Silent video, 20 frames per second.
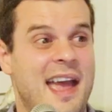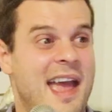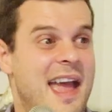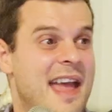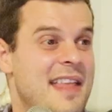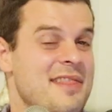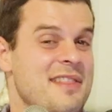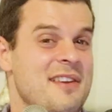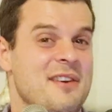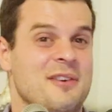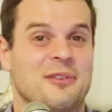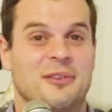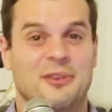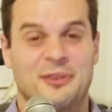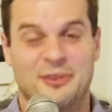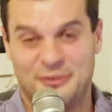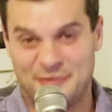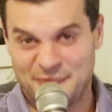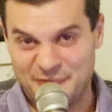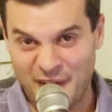and they're
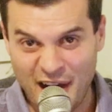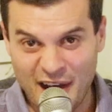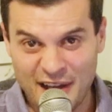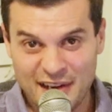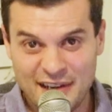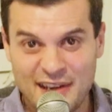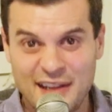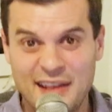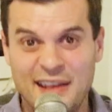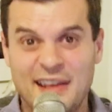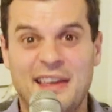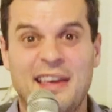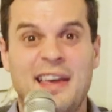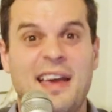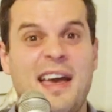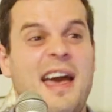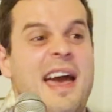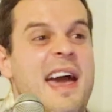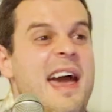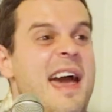fun,
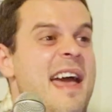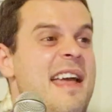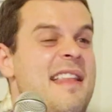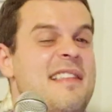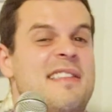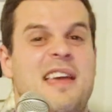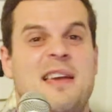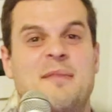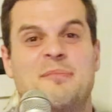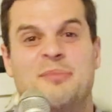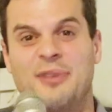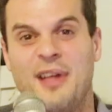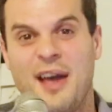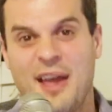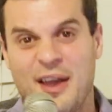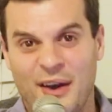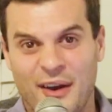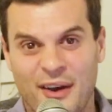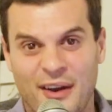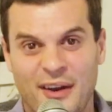and they
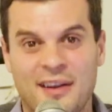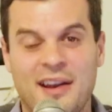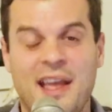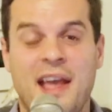play hard,